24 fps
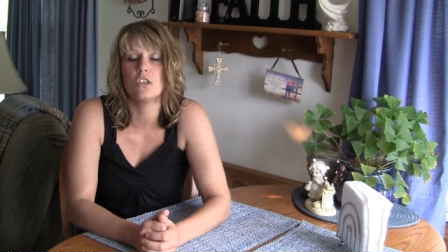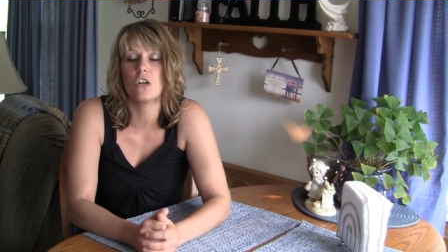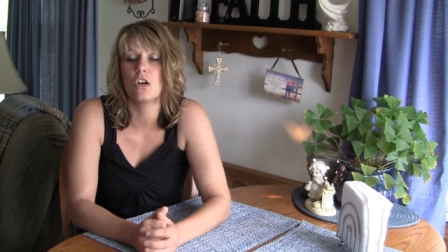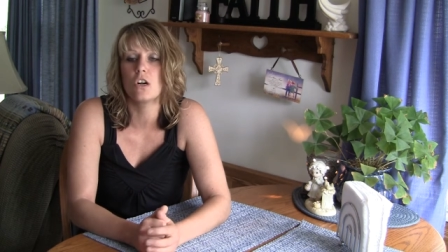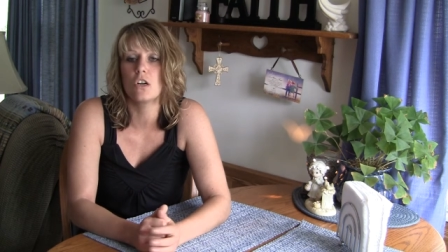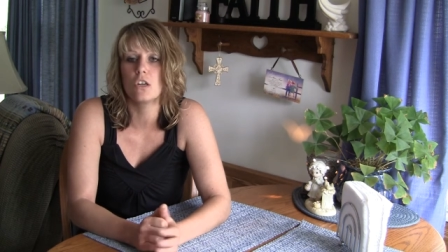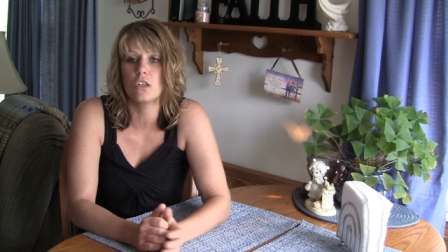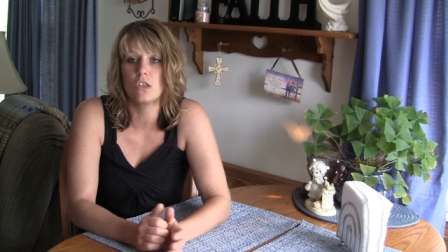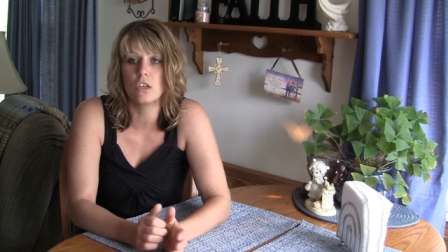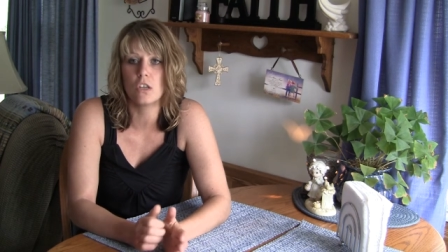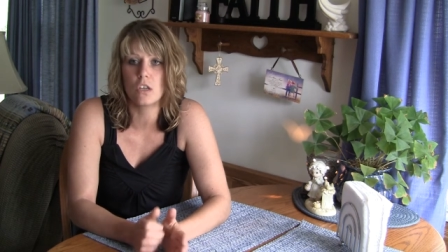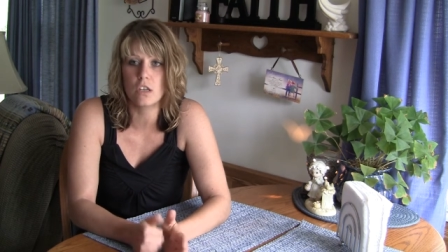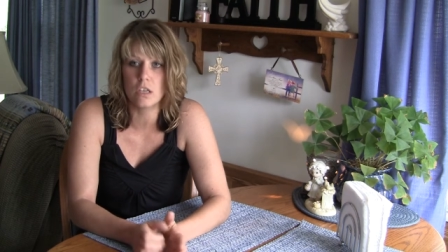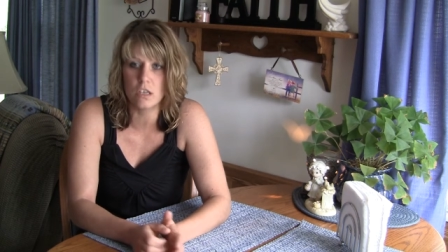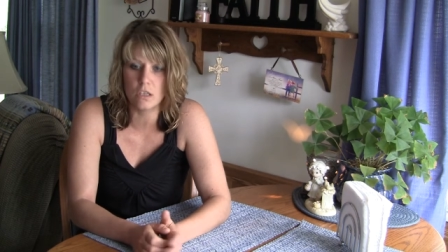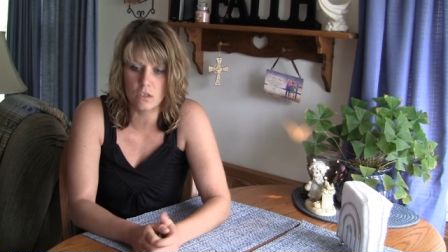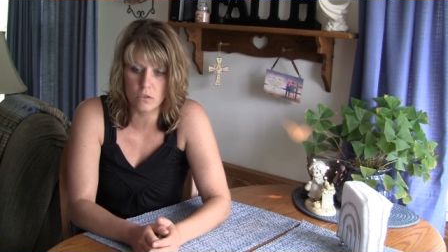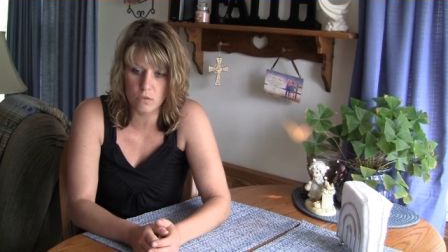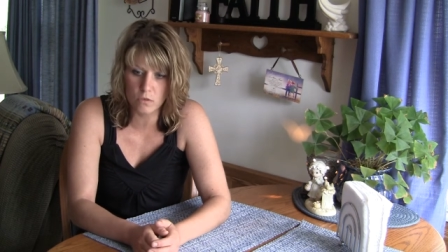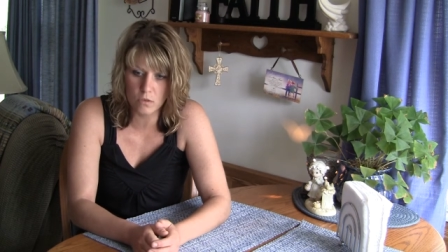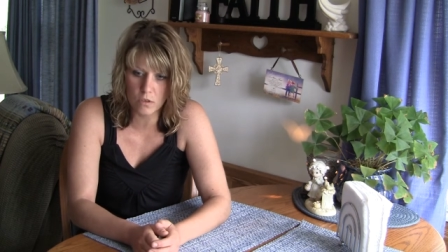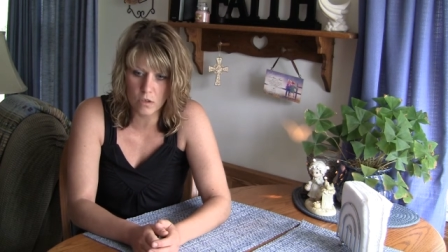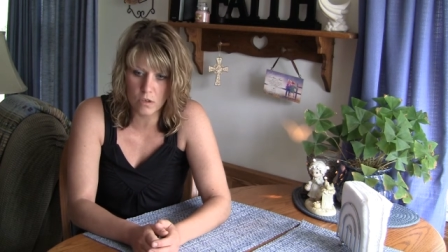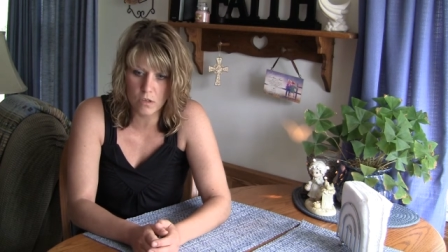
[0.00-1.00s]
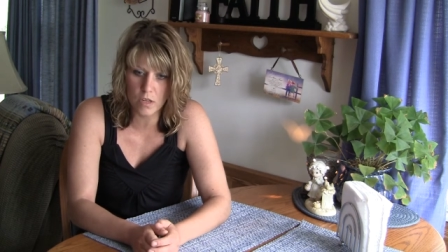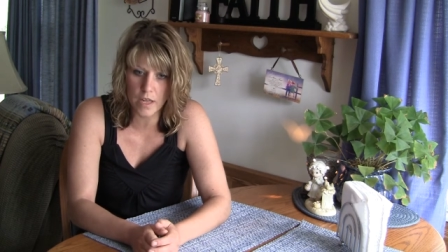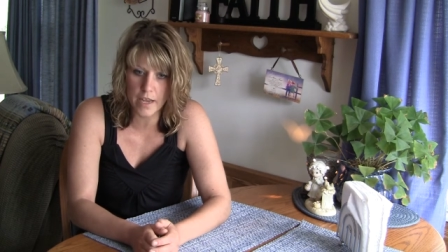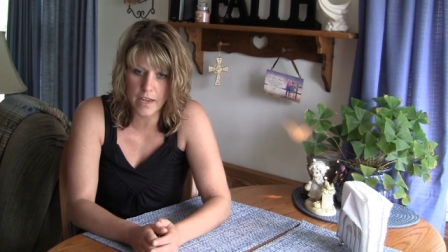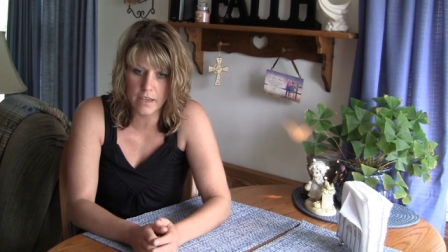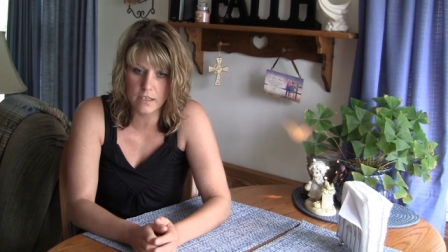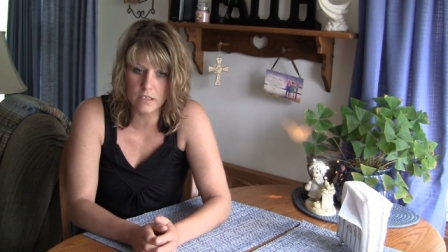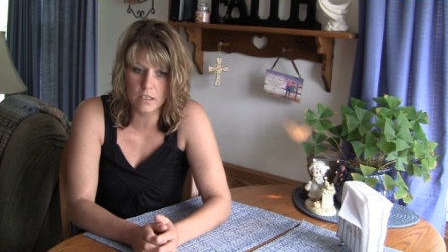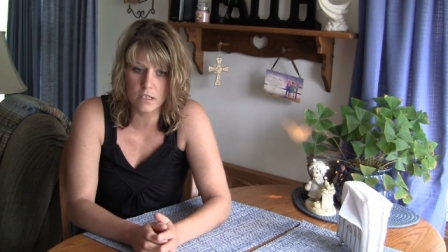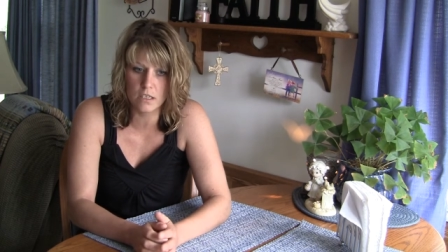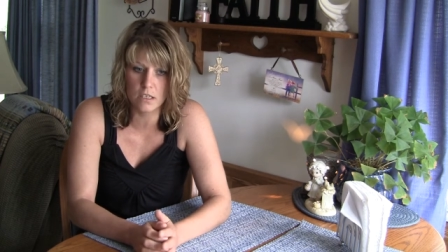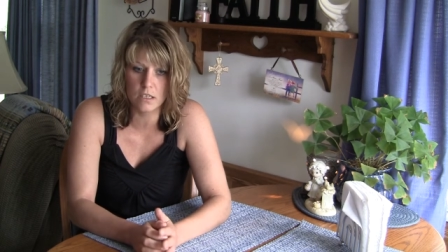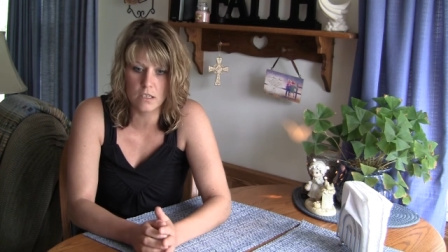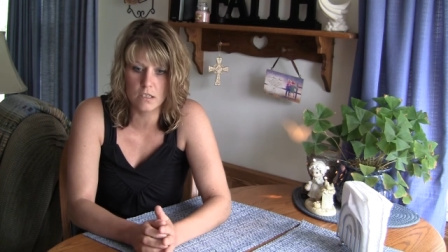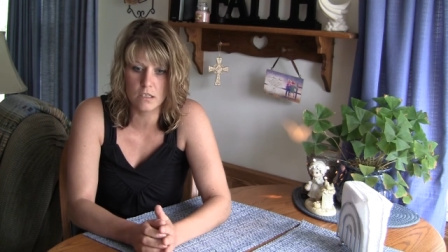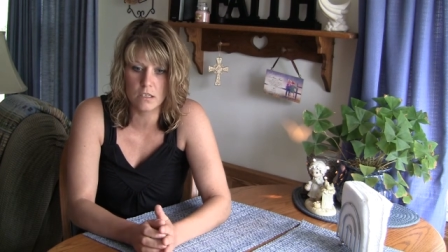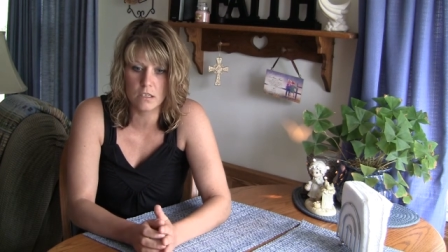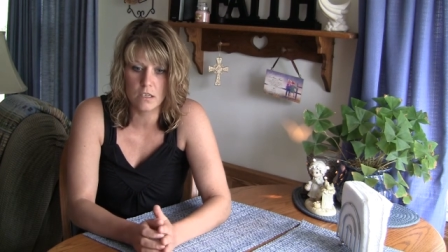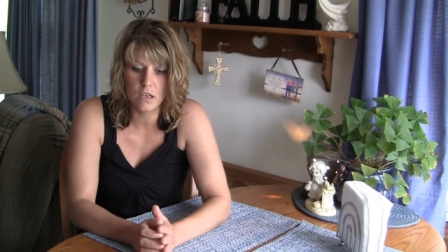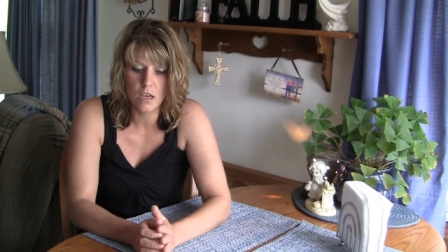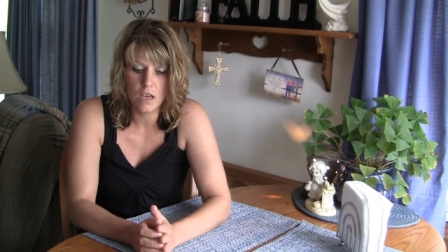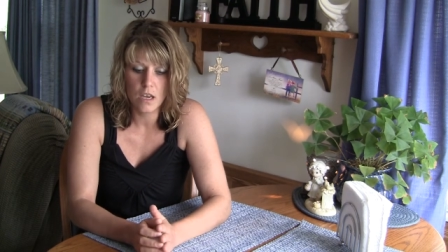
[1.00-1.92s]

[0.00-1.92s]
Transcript: started looking through the classes